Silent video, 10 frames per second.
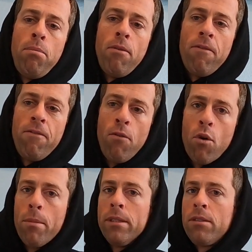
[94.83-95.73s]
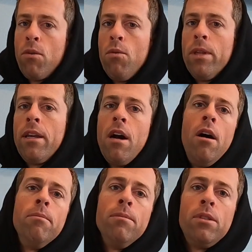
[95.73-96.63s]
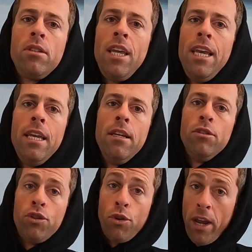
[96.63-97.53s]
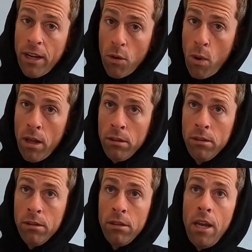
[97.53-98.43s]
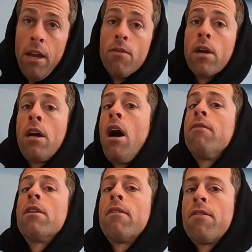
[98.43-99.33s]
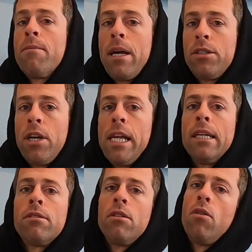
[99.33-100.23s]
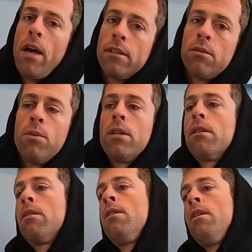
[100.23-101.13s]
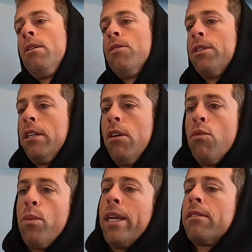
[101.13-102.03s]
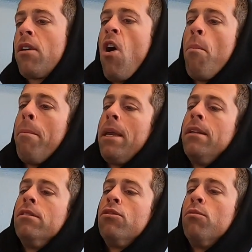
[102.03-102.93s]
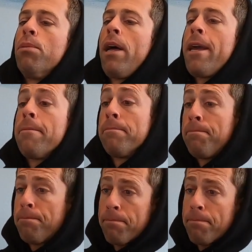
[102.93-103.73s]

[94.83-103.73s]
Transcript: performance only comes in training well and recovering from that training. So that's where your deload weeks come into play.